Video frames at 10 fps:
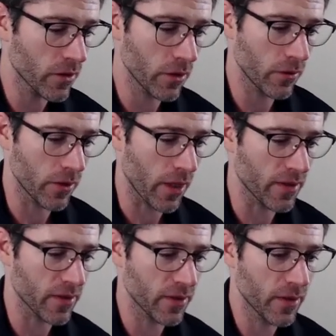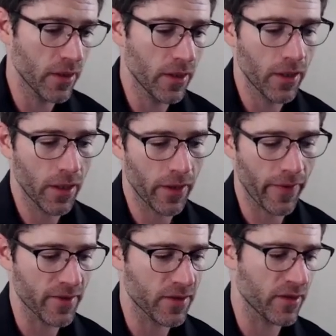two dice. And
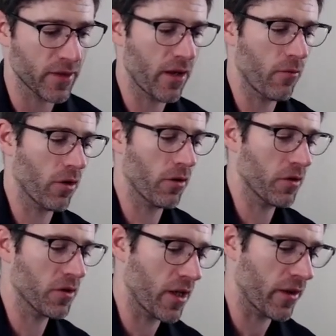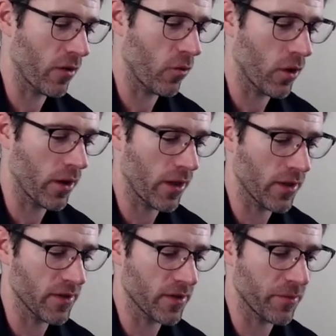that's to say we're, we're saying that one
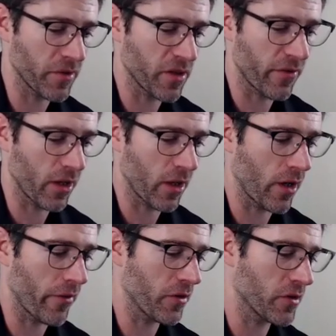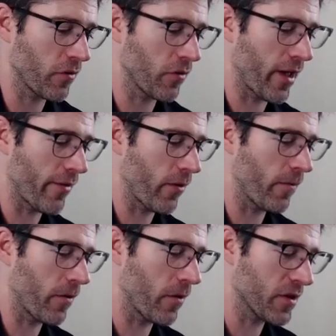is specific and another. So if we have our
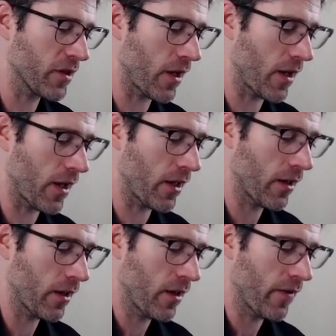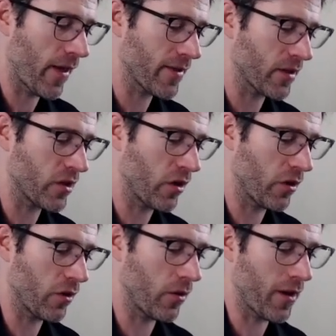first die, that's a
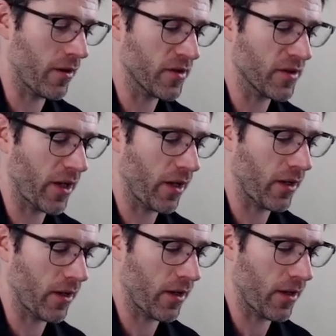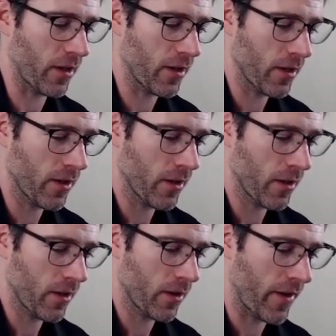two, and our second die,
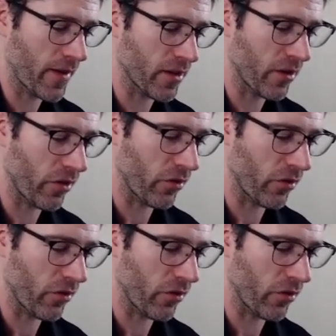that's a